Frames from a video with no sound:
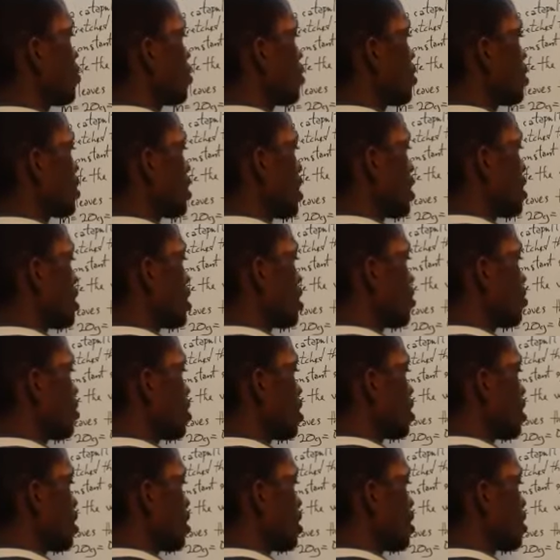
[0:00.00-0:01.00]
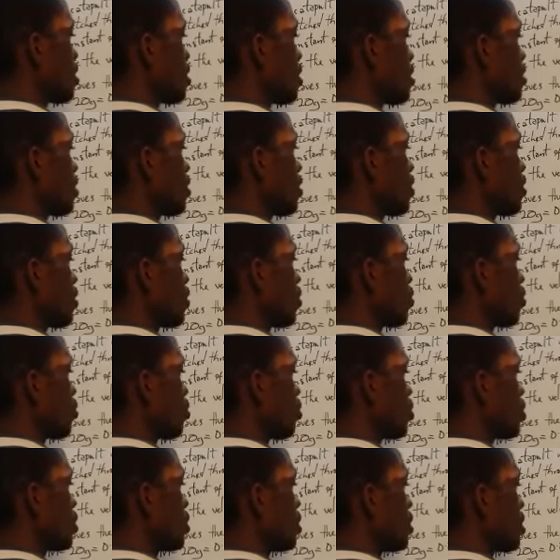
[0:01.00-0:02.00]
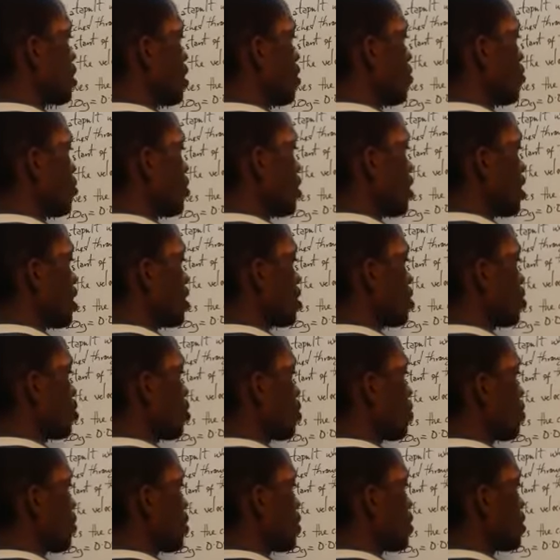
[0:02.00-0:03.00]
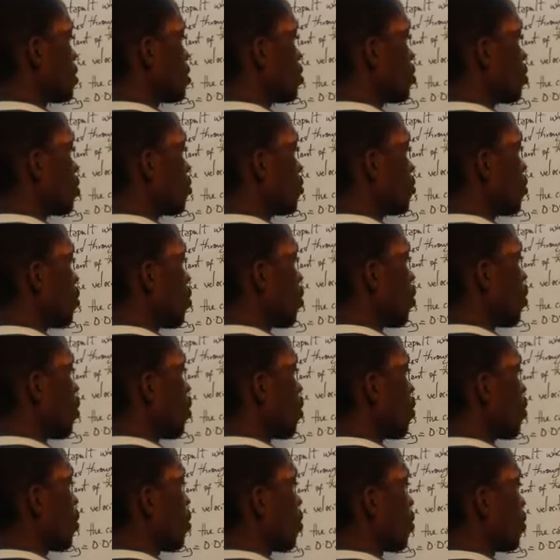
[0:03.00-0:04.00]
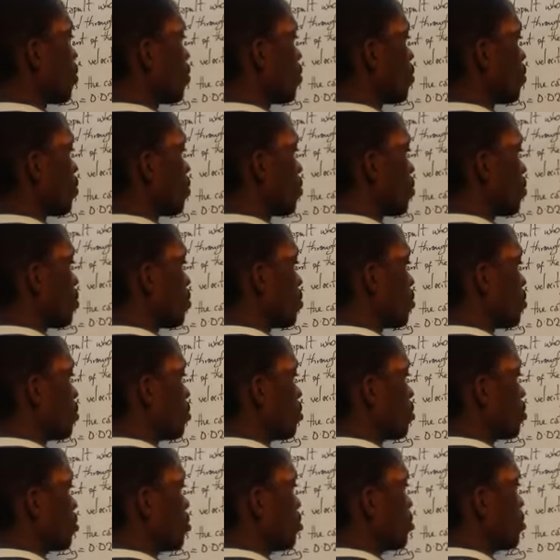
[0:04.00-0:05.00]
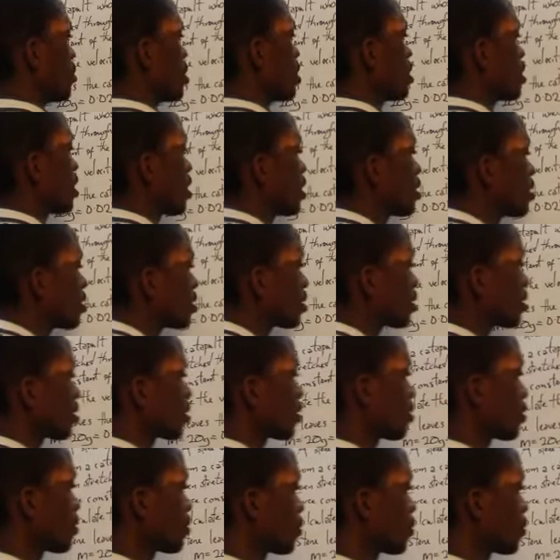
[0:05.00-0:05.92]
4 centimeters, which is the same thing as 0.04 meters.